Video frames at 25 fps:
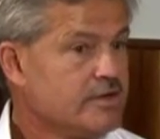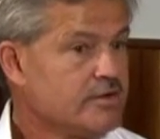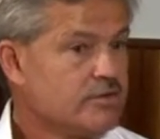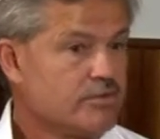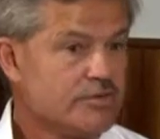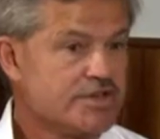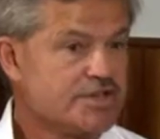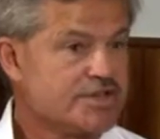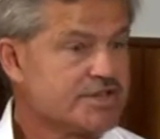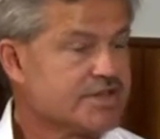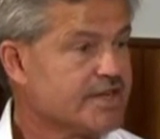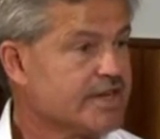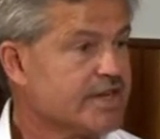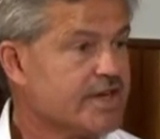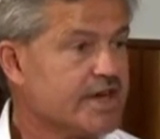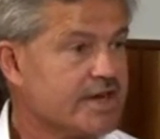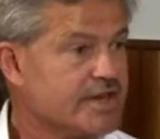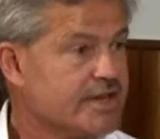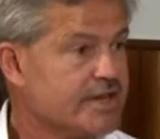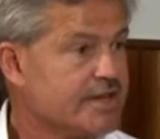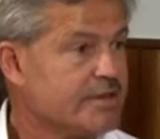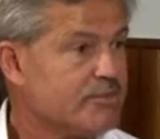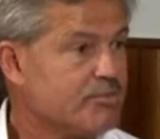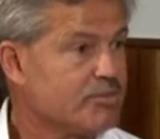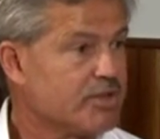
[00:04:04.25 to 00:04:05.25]
we just
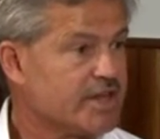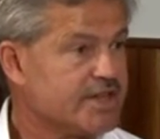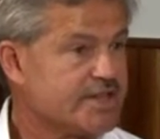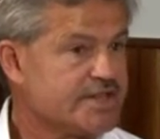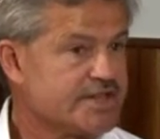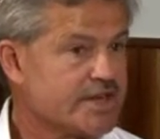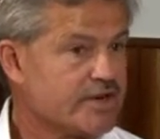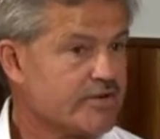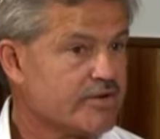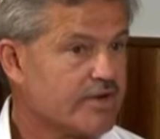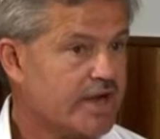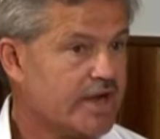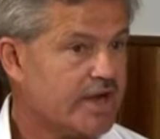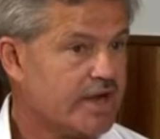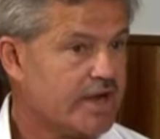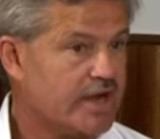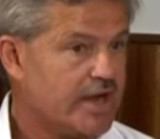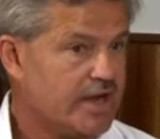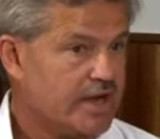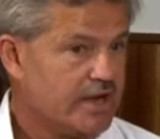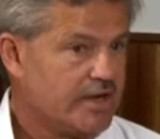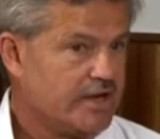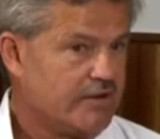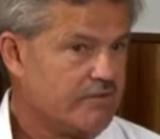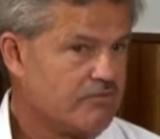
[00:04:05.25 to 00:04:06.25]
gutted the place out, and,
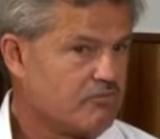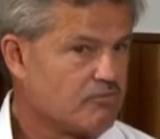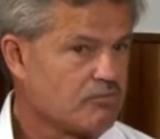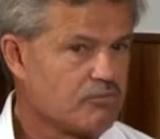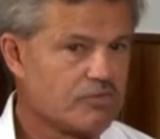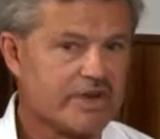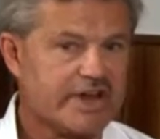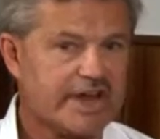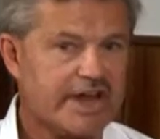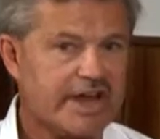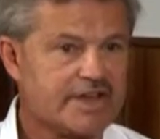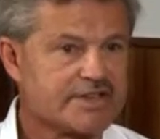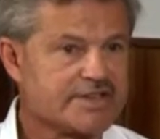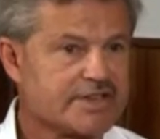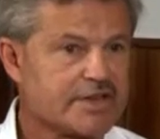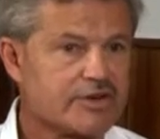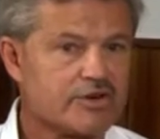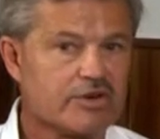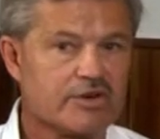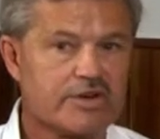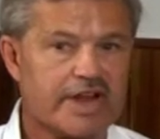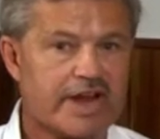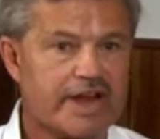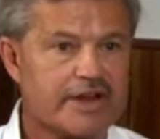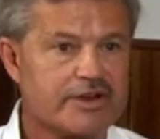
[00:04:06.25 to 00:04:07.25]
and it really has a
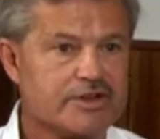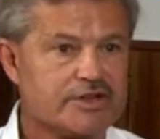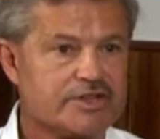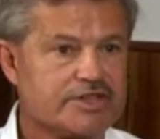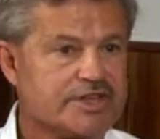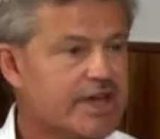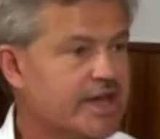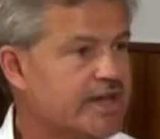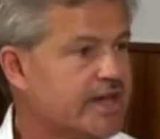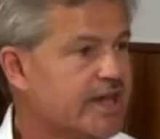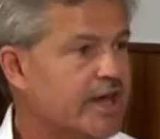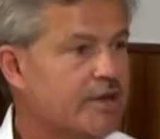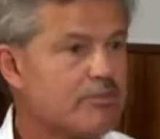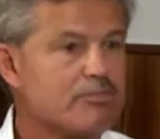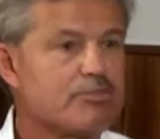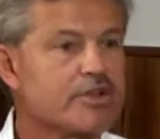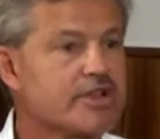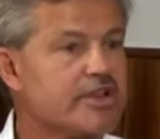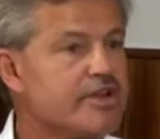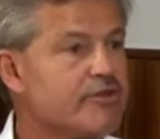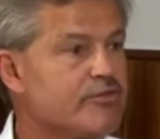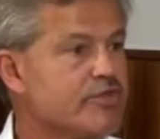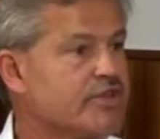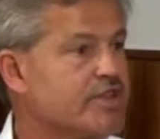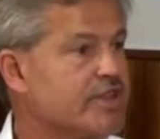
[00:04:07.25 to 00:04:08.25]
good energy. I can't
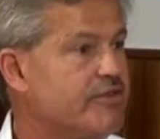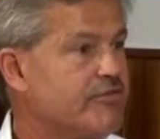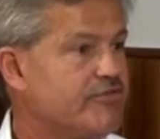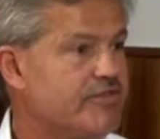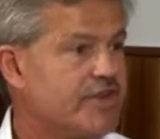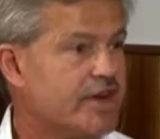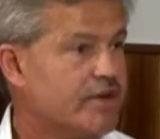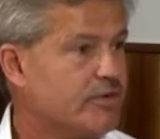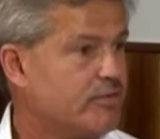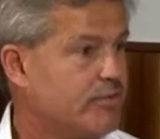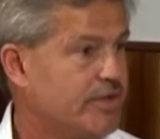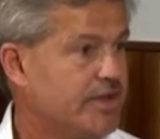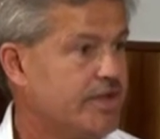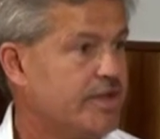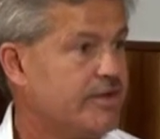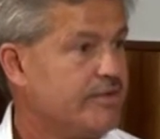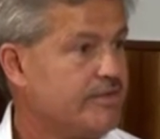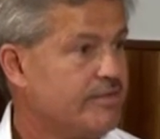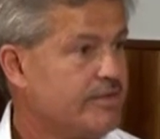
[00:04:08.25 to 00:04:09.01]
believe what they've done with it.